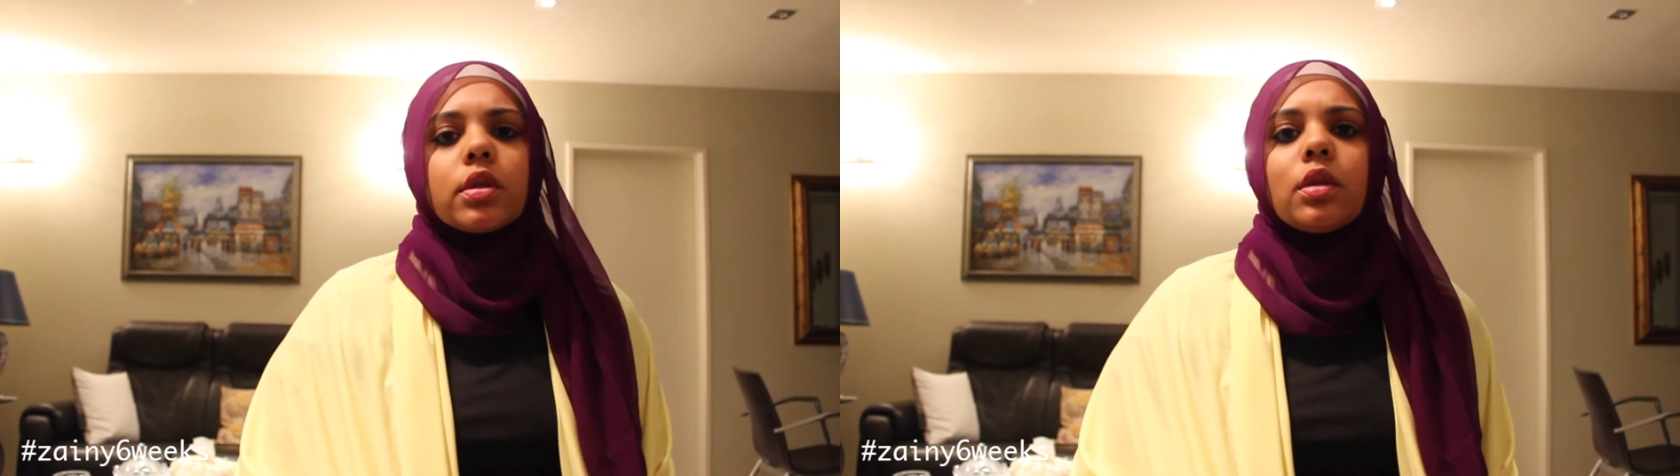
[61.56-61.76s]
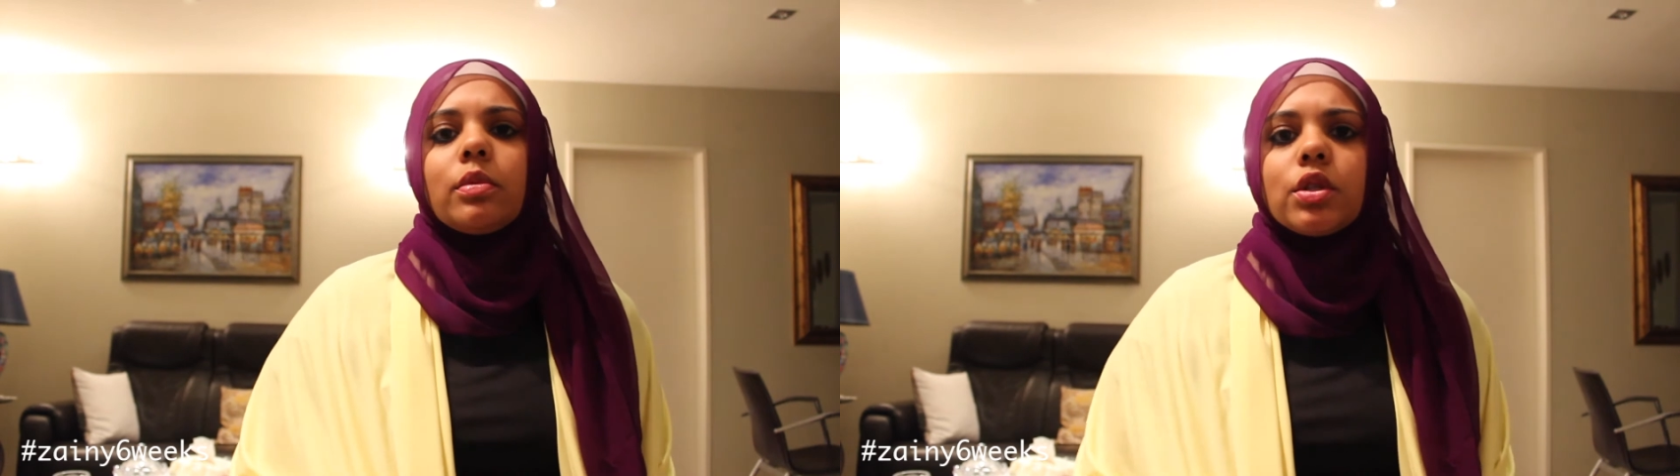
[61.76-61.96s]

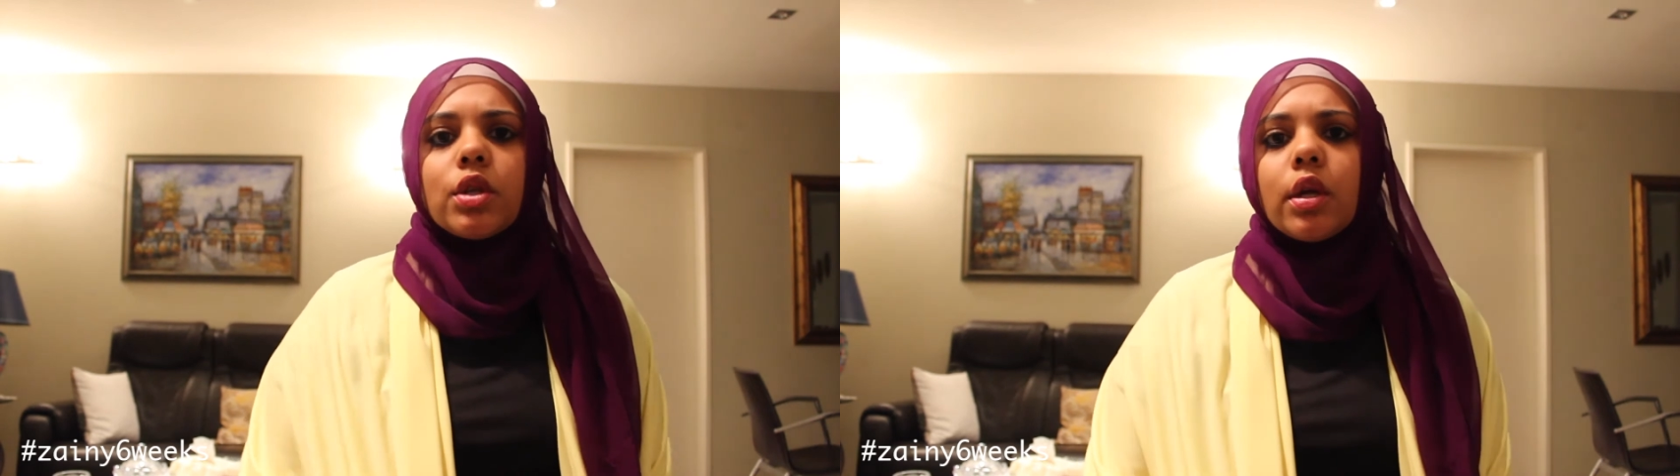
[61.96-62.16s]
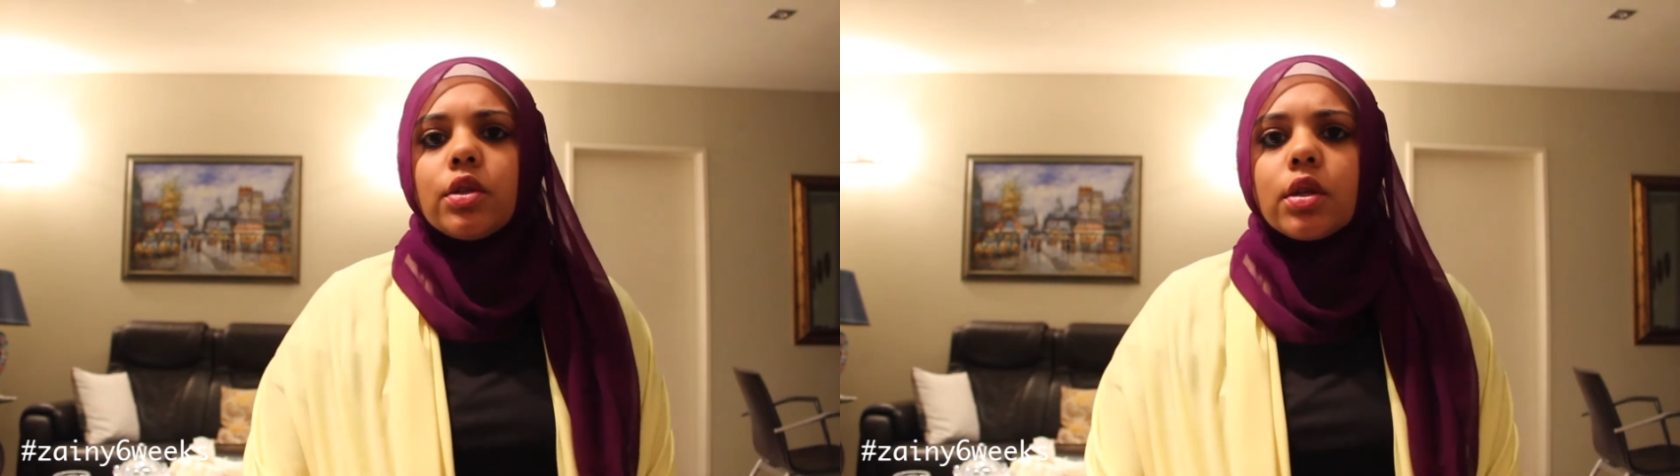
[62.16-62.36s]
are going to be
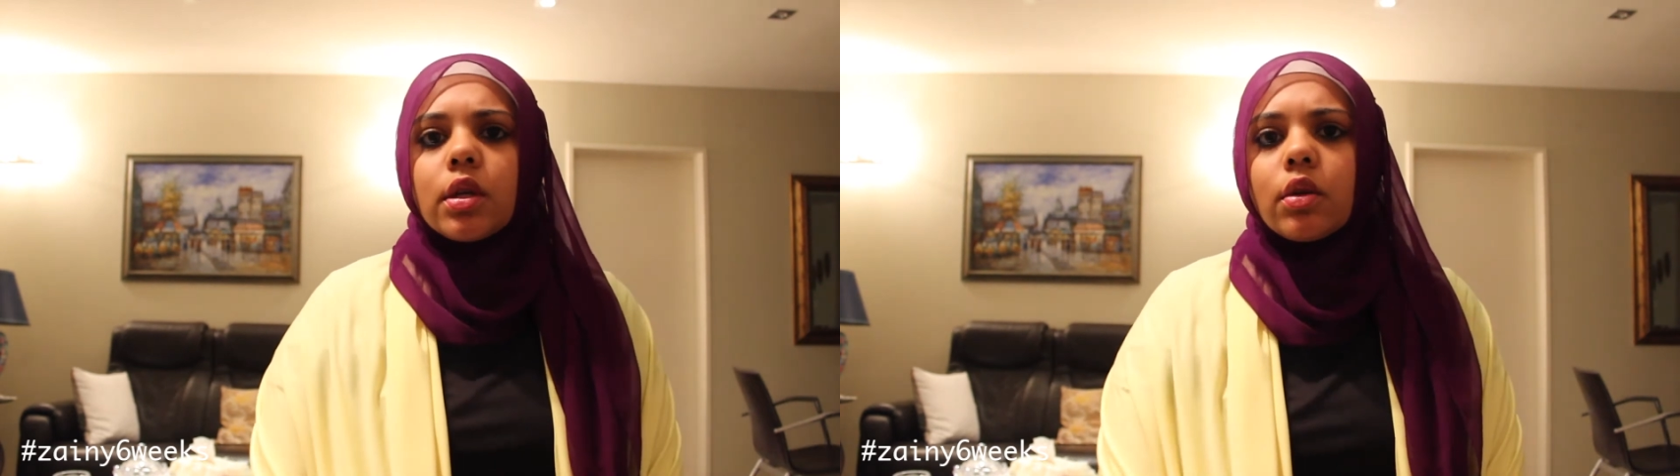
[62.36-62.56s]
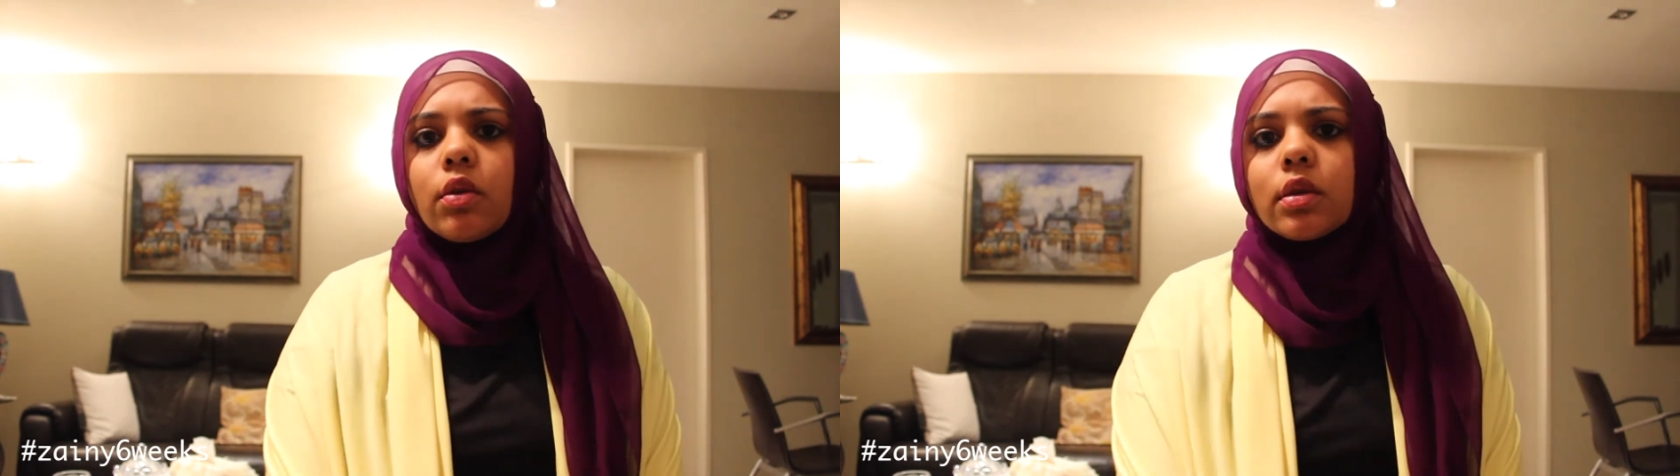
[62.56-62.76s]

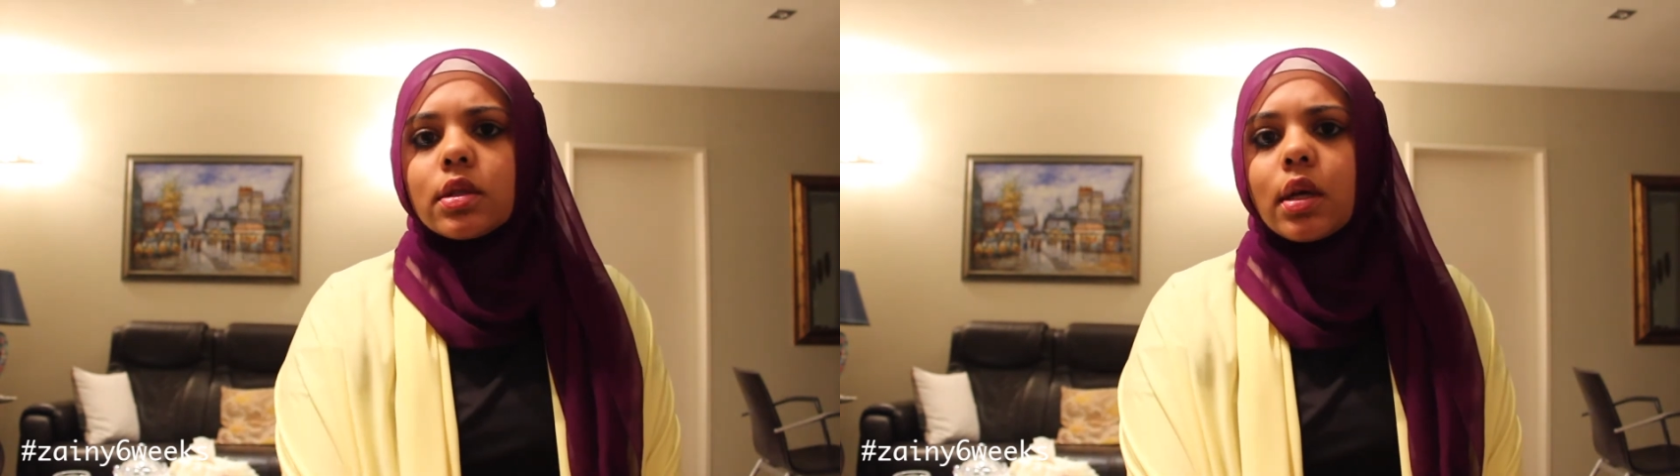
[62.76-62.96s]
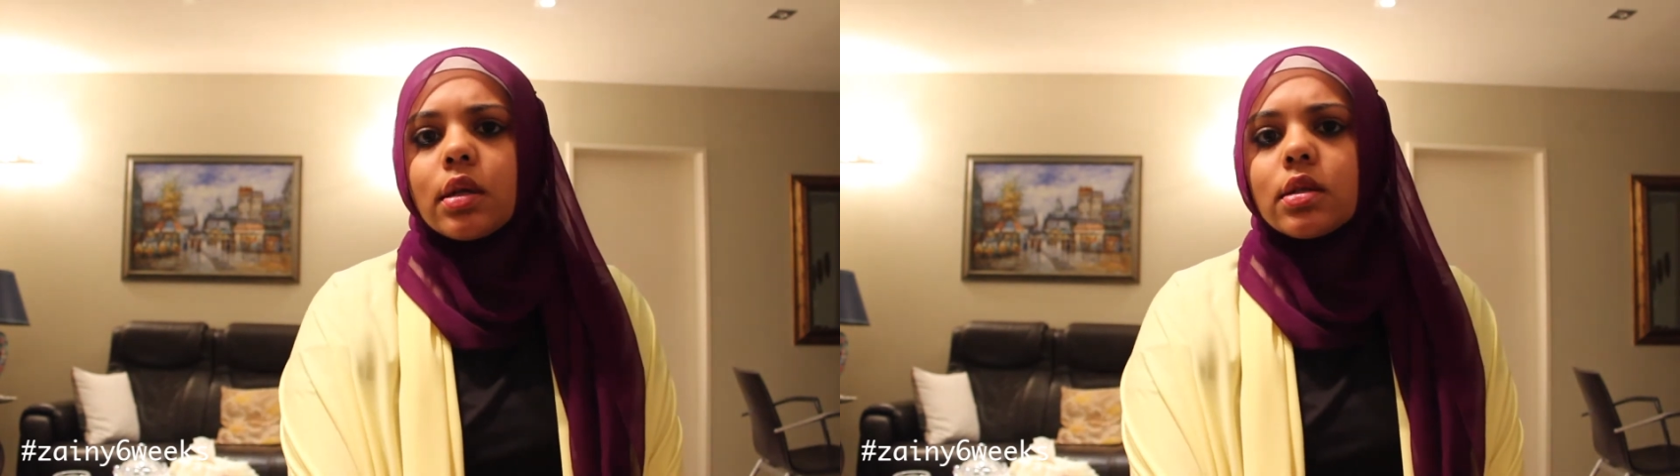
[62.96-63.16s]
changing and all
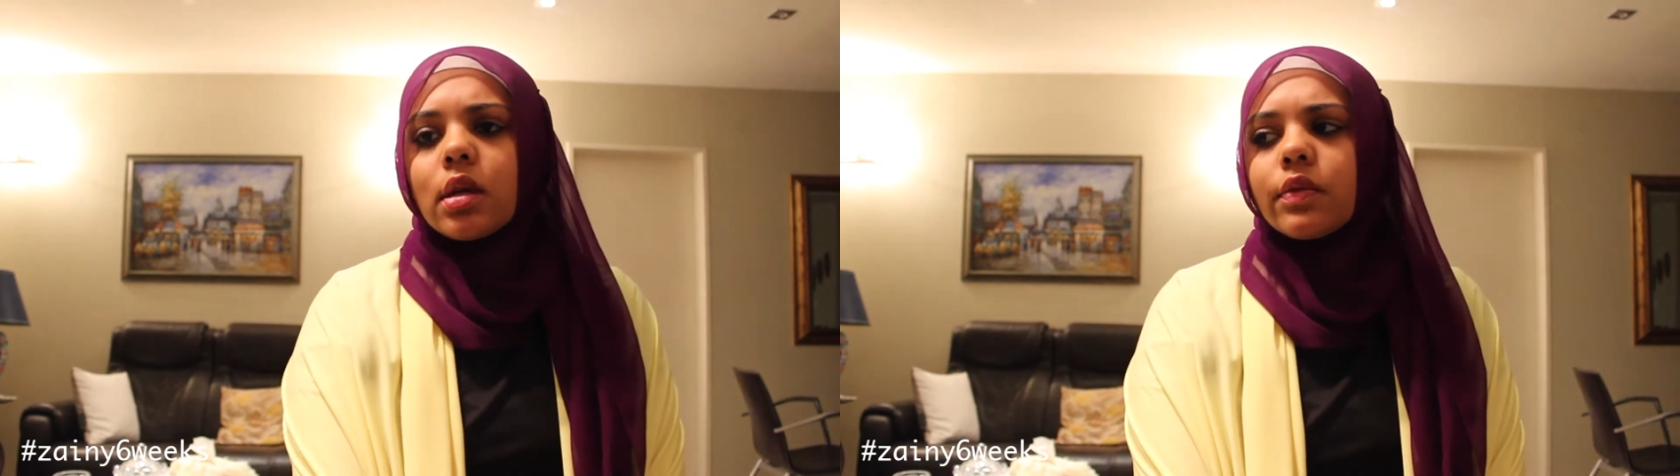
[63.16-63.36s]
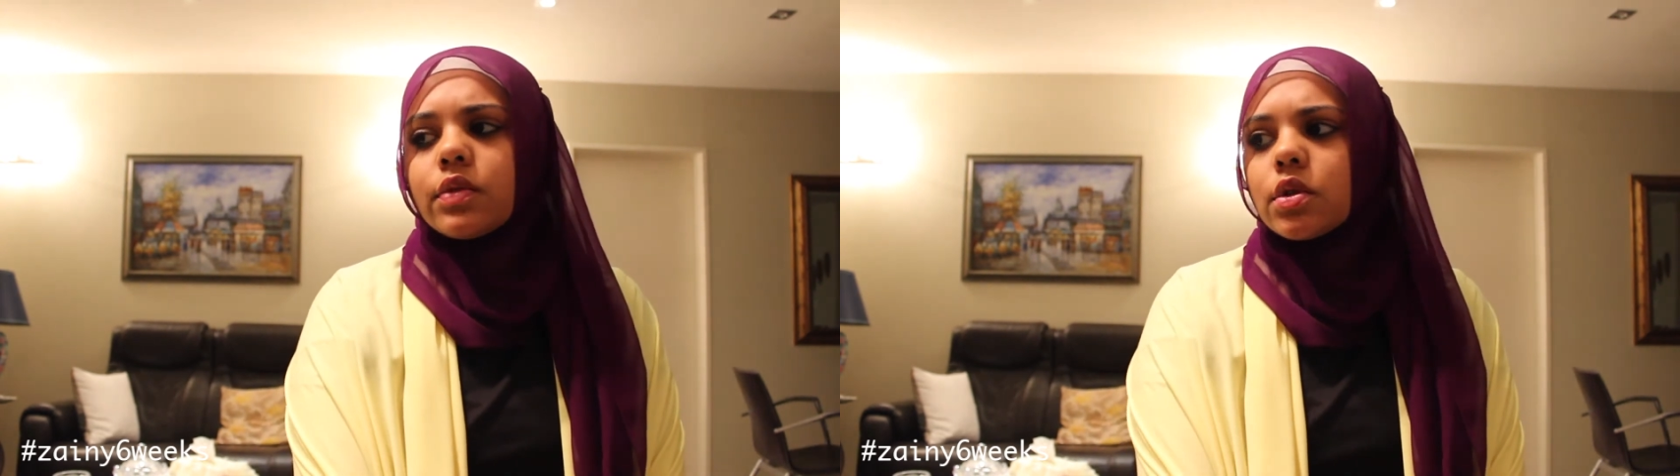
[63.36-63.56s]
this kind of stuff.